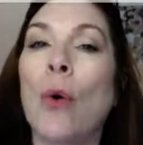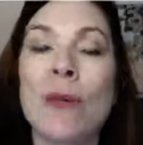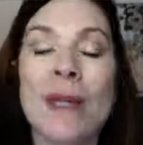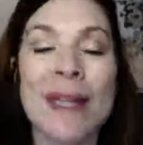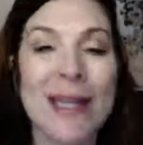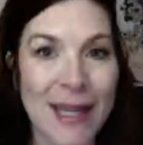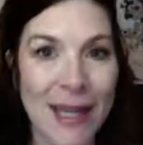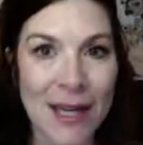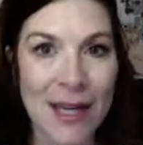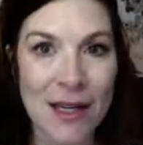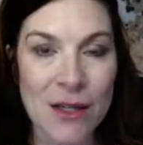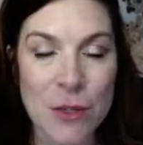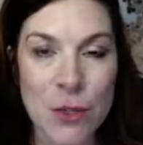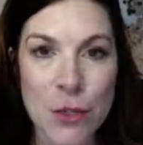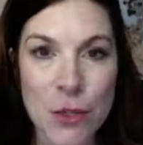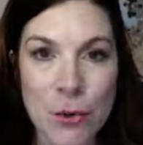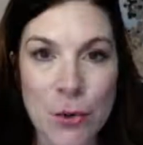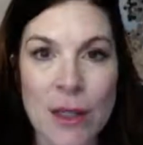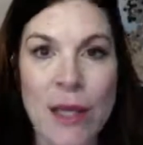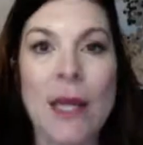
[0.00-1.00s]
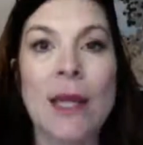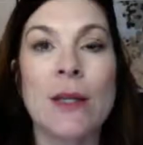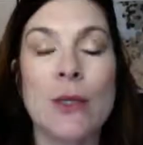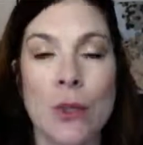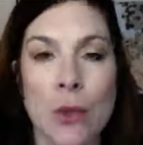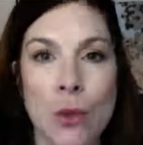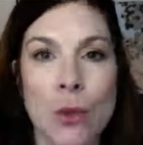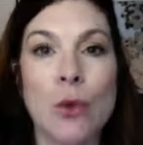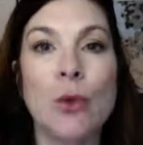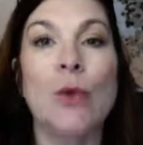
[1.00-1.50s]
only can't do it
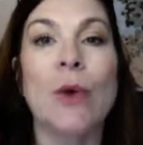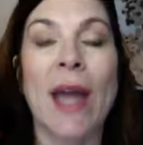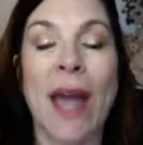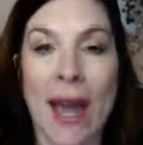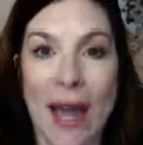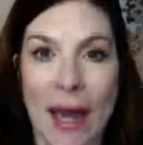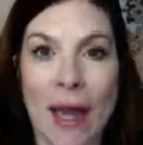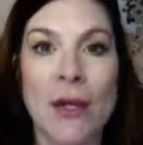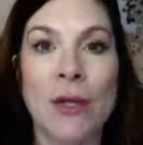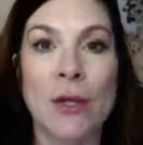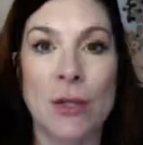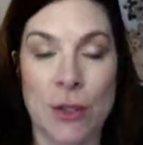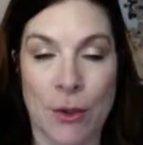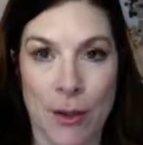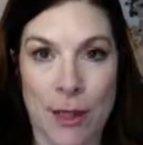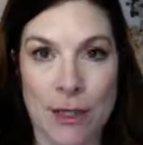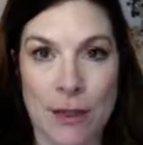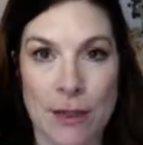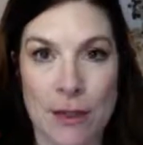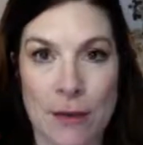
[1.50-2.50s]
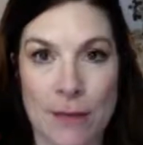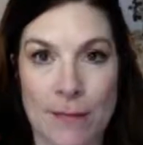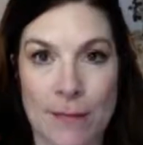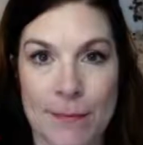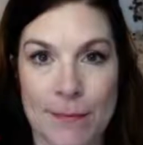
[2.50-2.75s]
until you can do it.